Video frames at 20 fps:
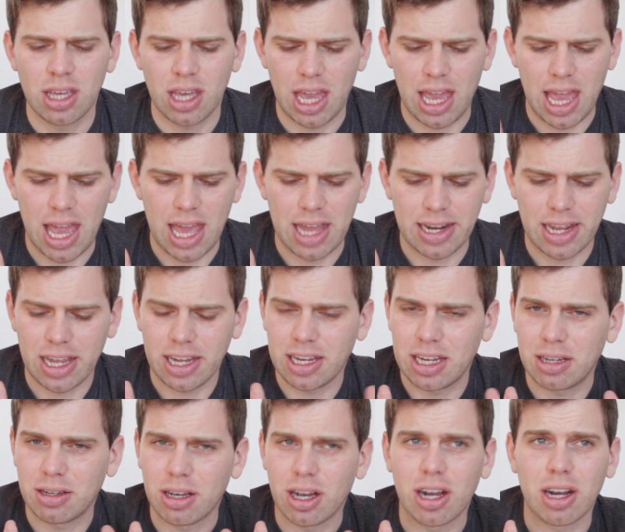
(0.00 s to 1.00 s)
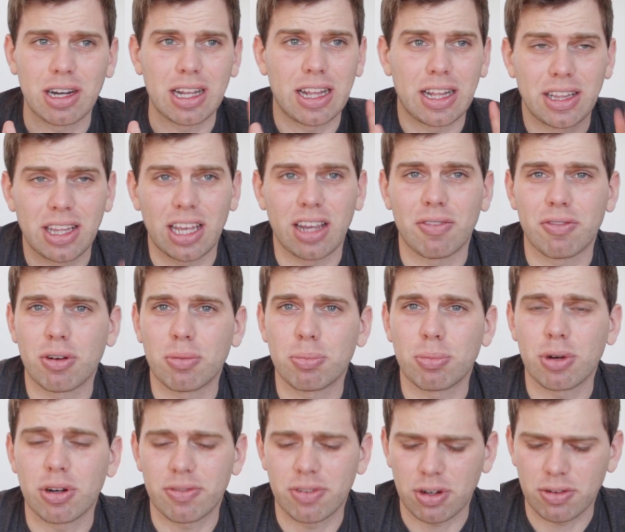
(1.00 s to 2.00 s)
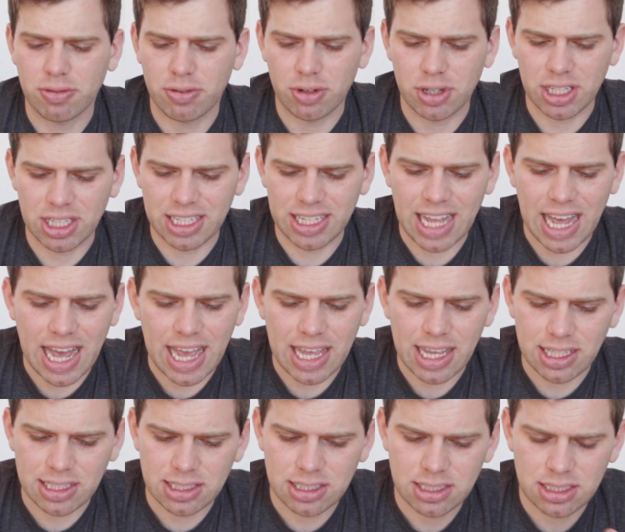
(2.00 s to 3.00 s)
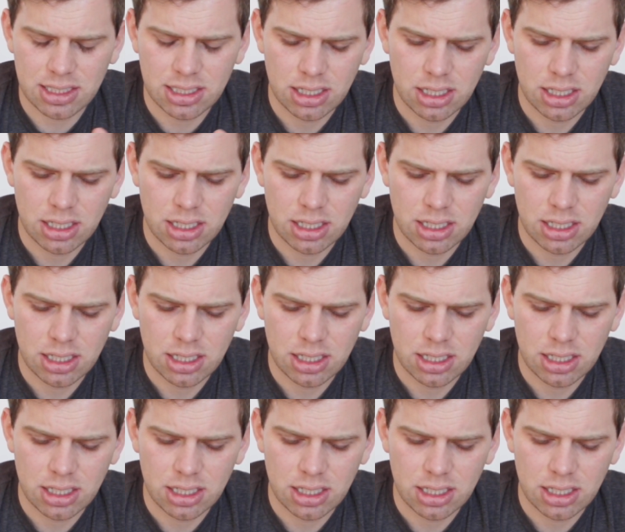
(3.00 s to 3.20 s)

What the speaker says: and they are therefore perfect for diets.